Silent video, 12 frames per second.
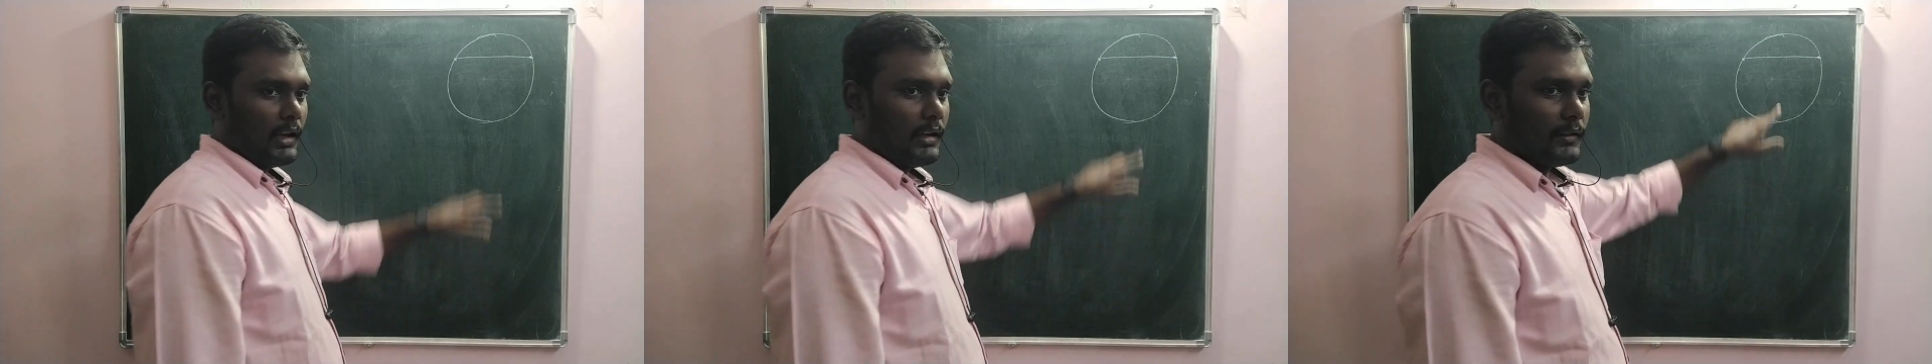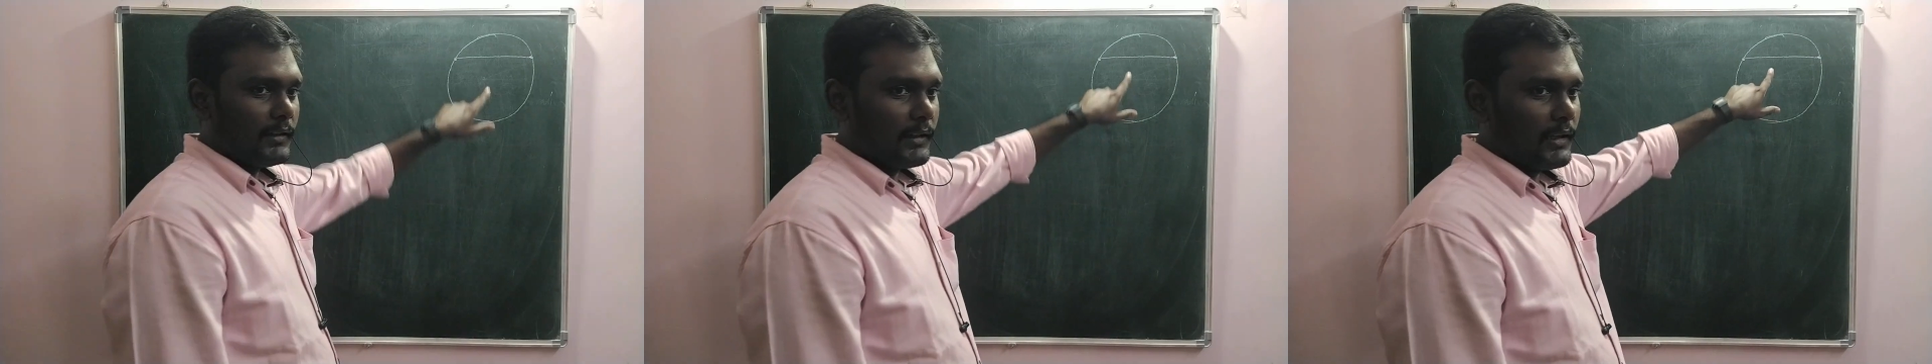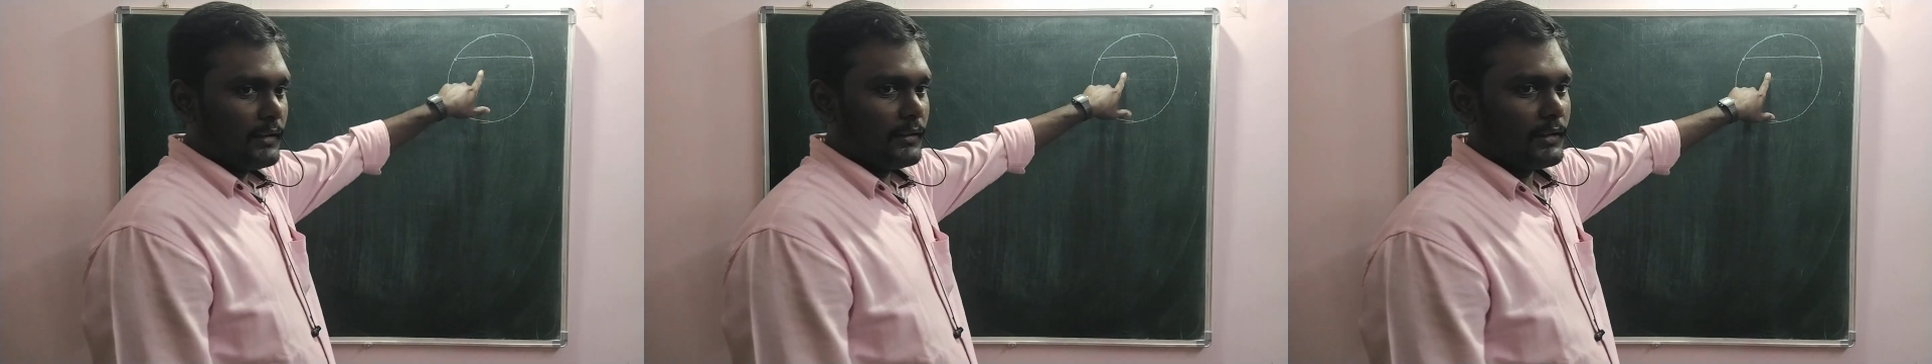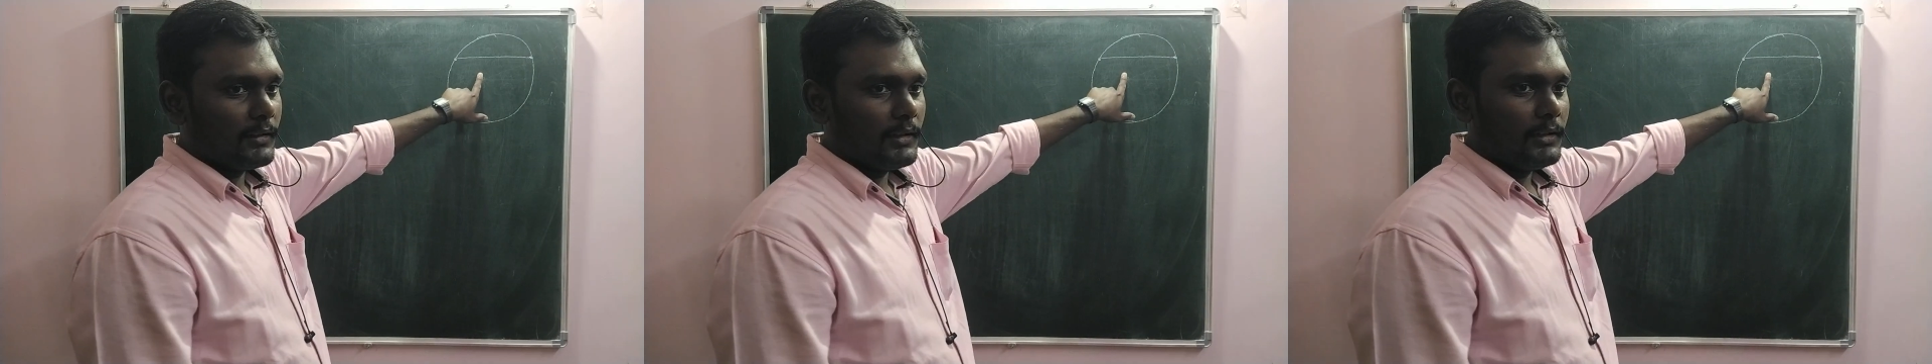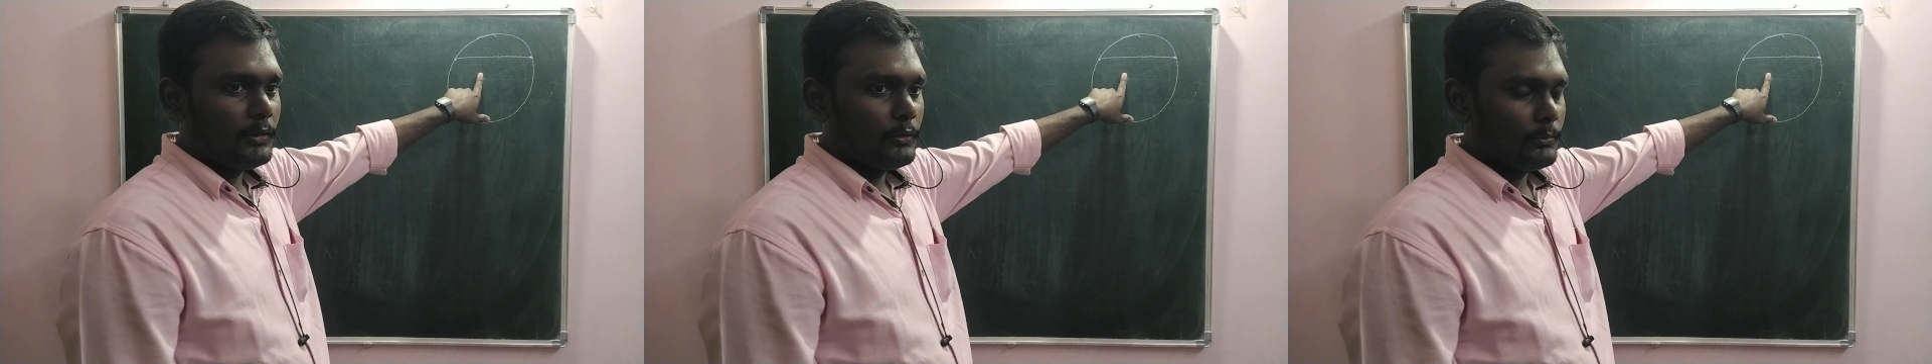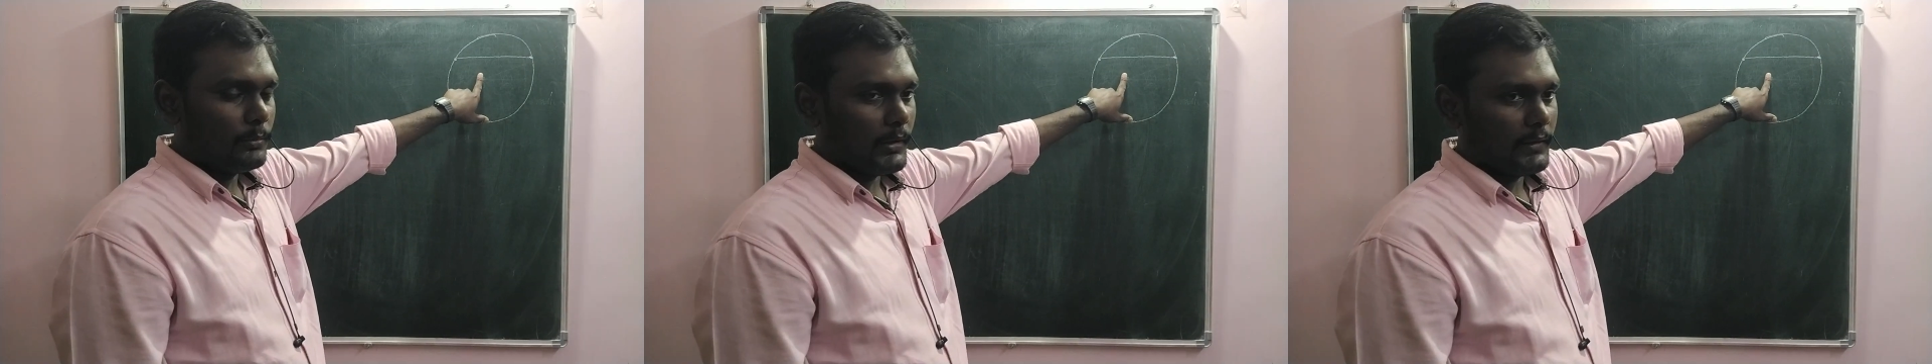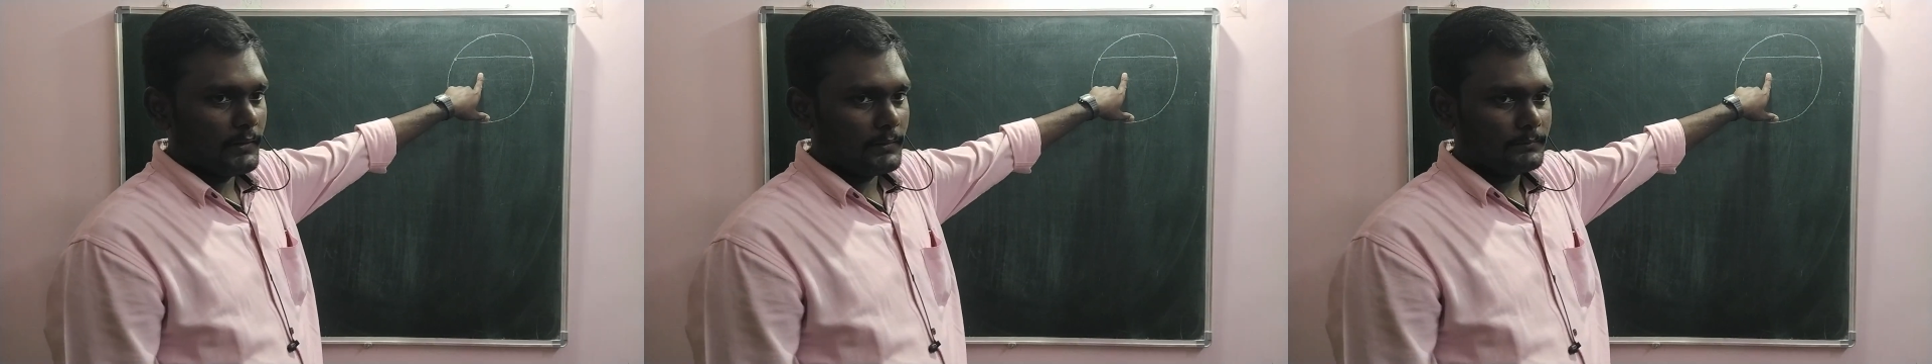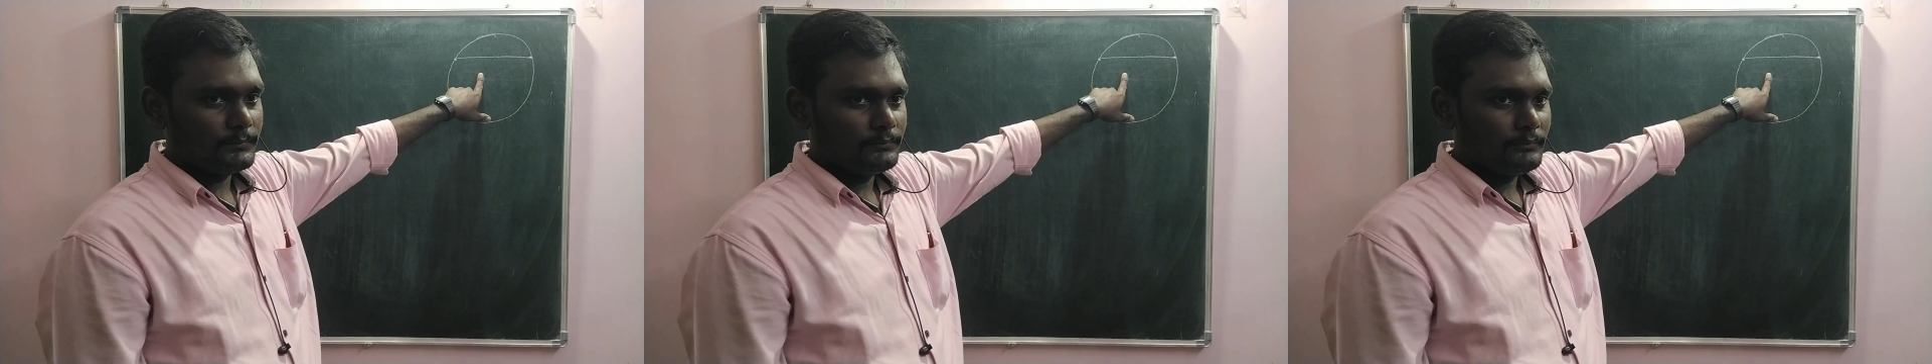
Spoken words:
intersecting the circle at 2 points,